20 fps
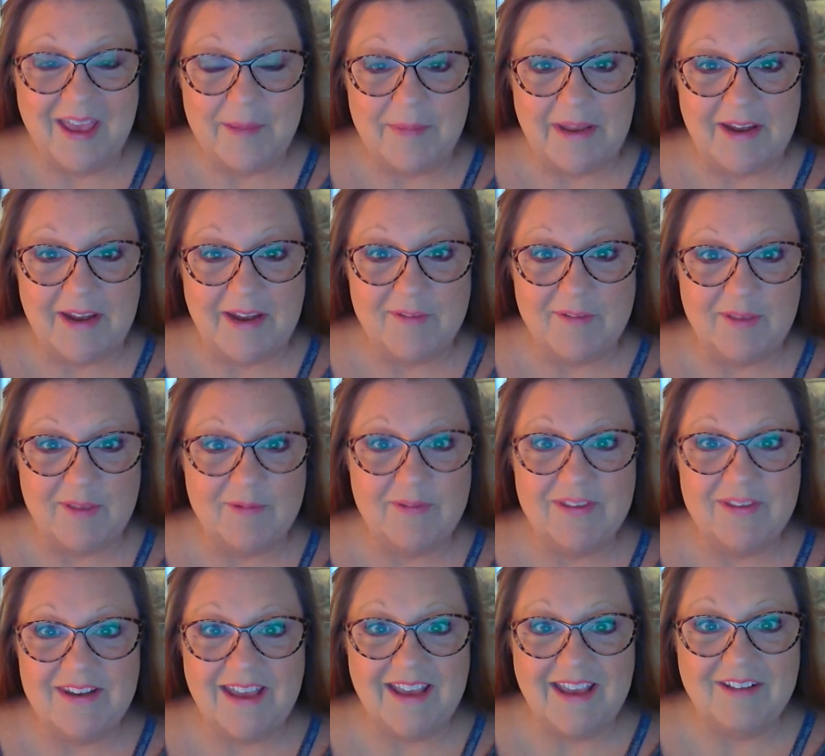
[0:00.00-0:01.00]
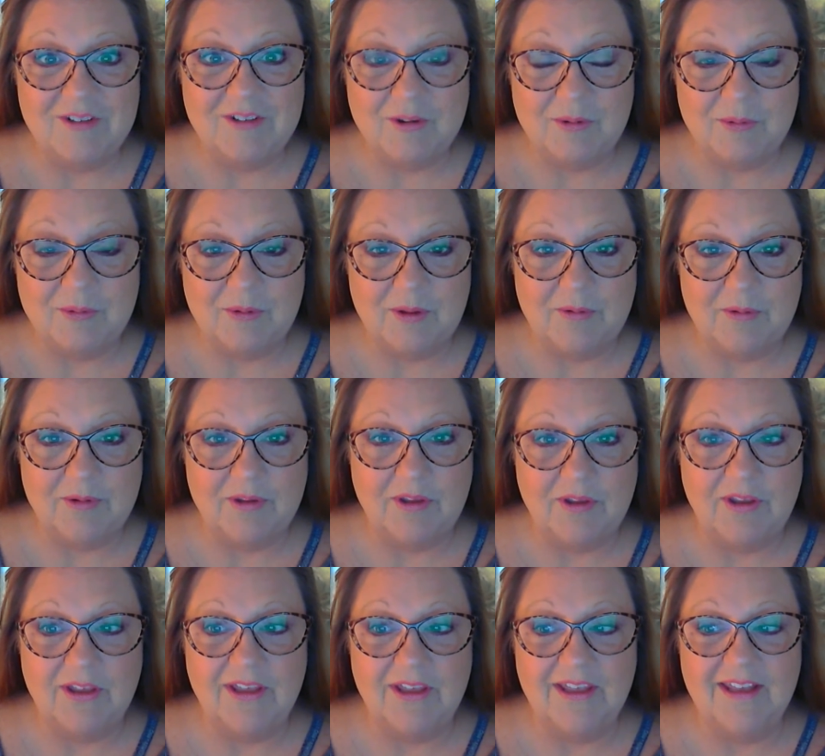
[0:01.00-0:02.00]
But everything with the diet is going really, really
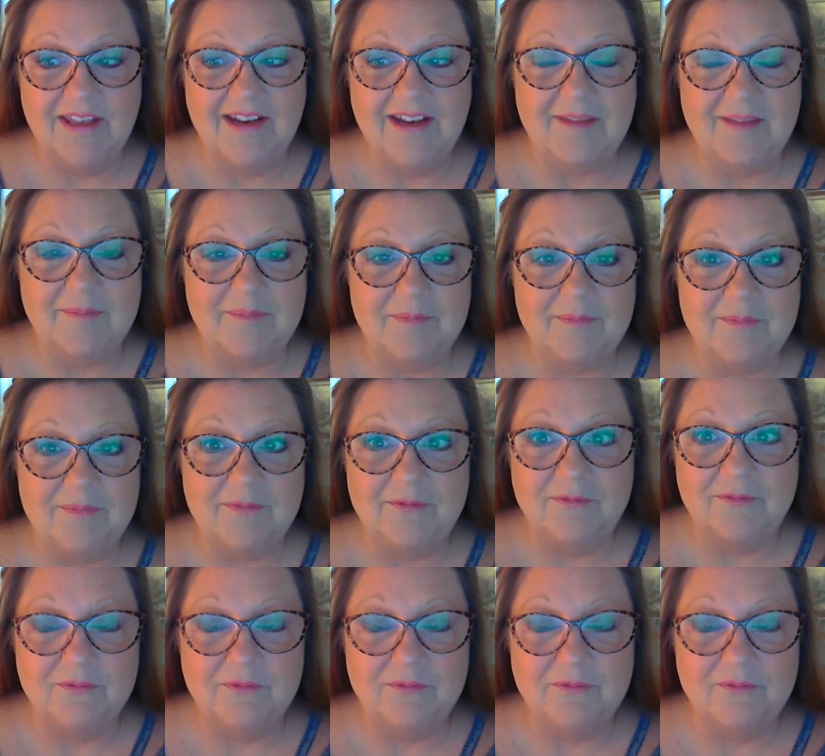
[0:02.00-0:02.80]
good. I'm